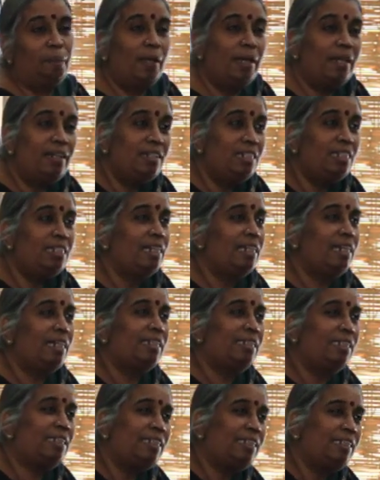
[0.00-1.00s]
parents are
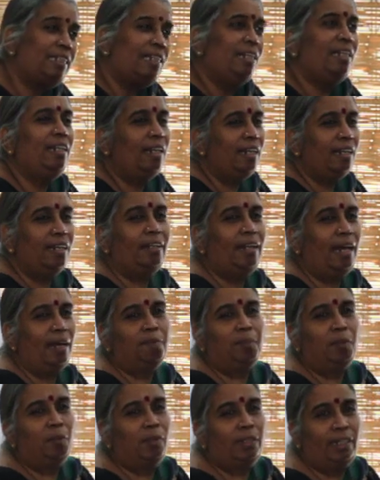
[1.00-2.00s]
exceedingly
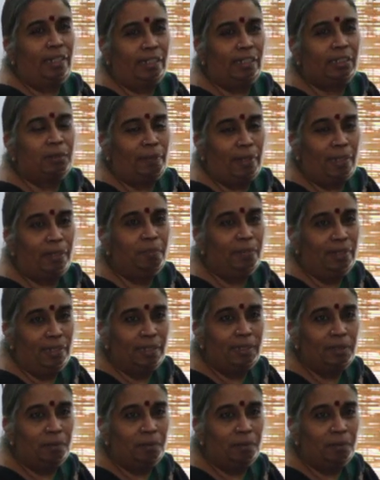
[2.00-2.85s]
unhappy with that experiment.